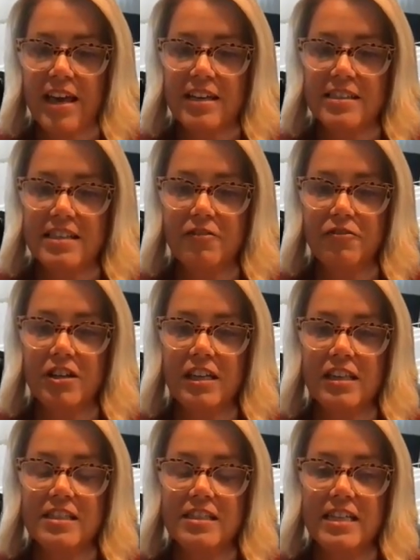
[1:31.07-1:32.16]
is definitely
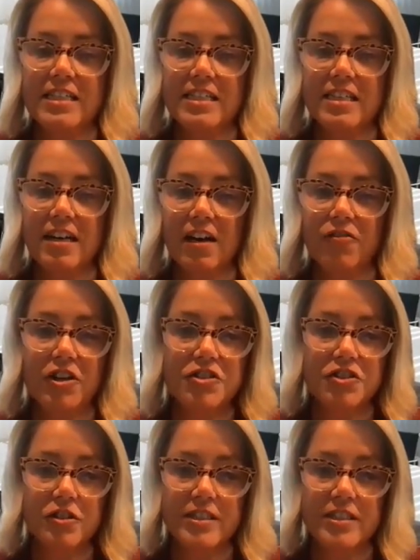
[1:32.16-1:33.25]
this idea of our
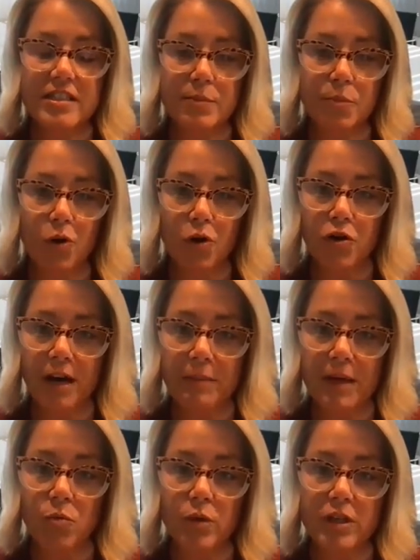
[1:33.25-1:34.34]
services and
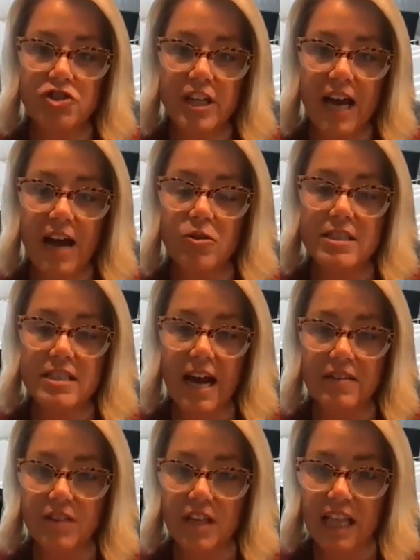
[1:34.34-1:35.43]
programming reaching
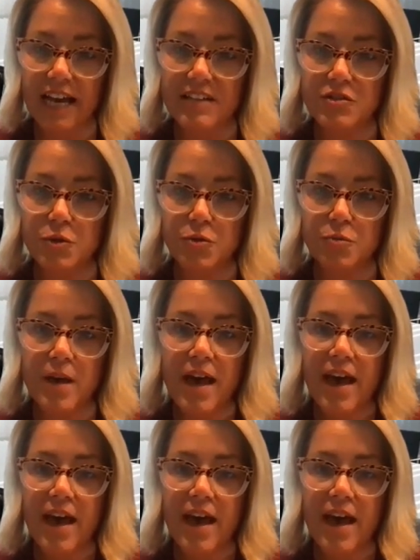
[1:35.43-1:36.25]
outside of the classroom.